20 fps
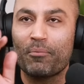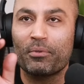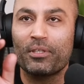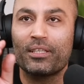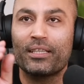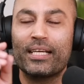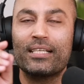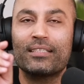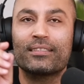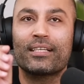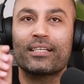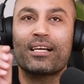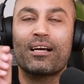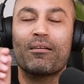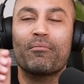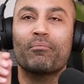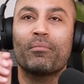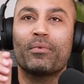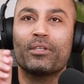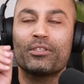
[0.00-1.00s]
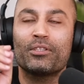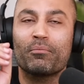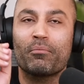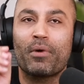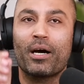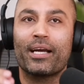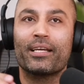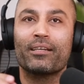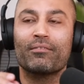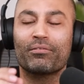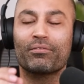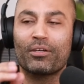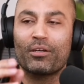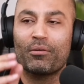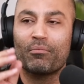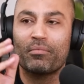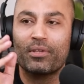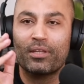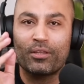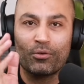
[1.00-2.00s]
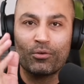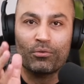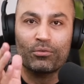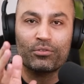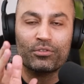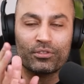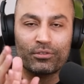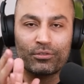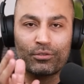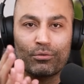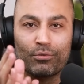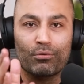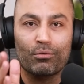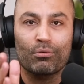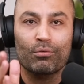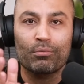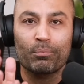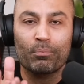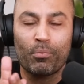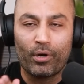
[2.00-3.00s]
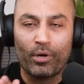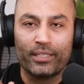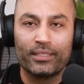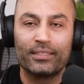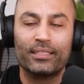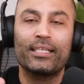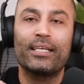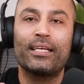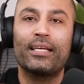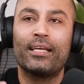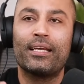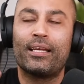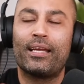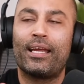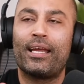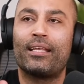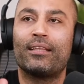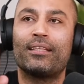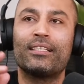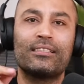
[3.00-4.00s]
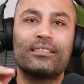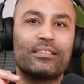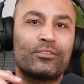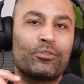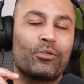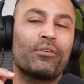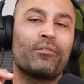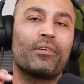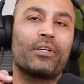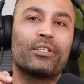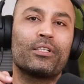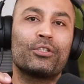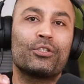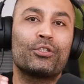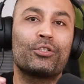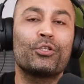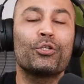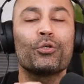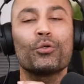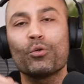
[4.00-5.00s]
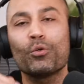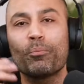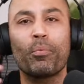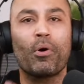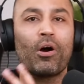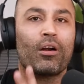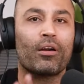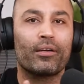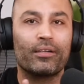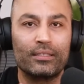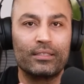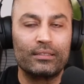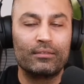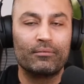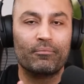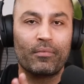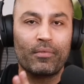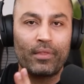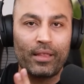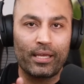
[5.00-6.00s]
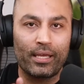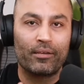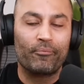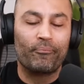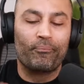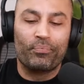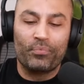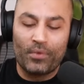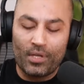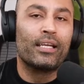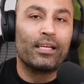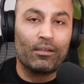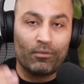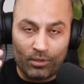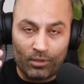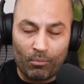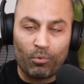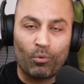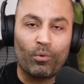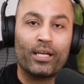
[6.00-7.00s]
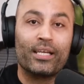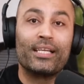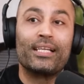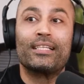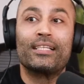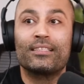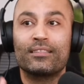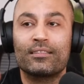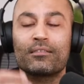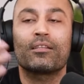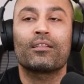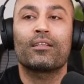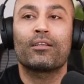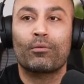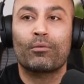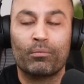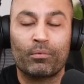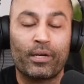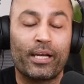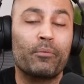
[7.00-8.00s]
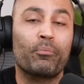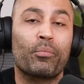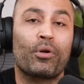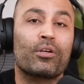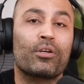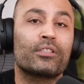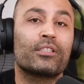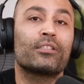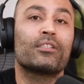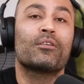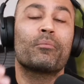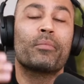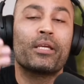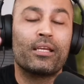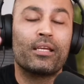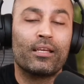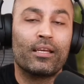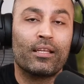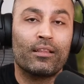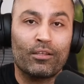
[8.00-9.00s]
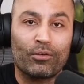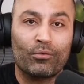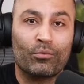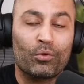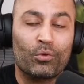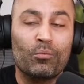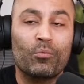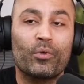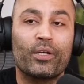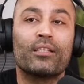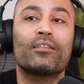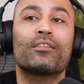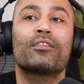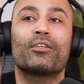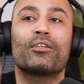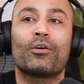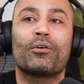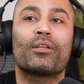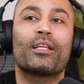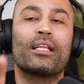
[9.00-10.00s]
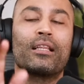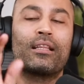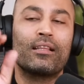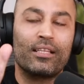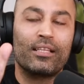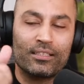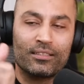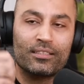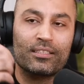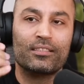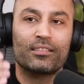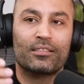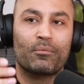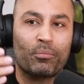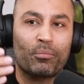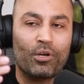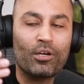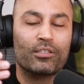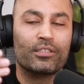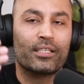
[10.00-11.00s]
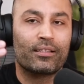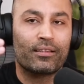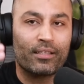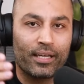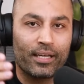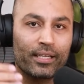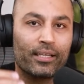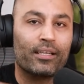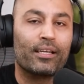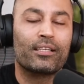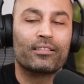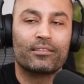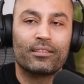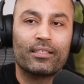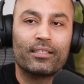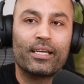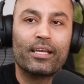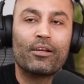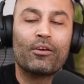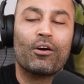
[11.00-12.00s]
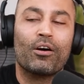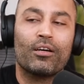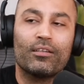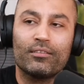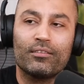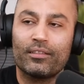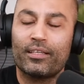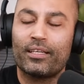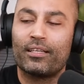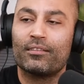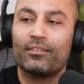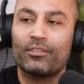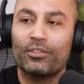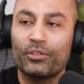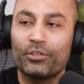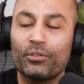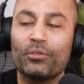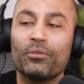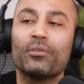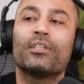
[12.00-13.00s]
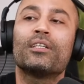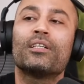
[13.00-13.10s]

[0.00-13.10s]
of things that come to mind from those 2 points. And this is sort of a 2-part thing. Number one, is the right person to be in the room with to know that this is a project that I can actually take on. And 2,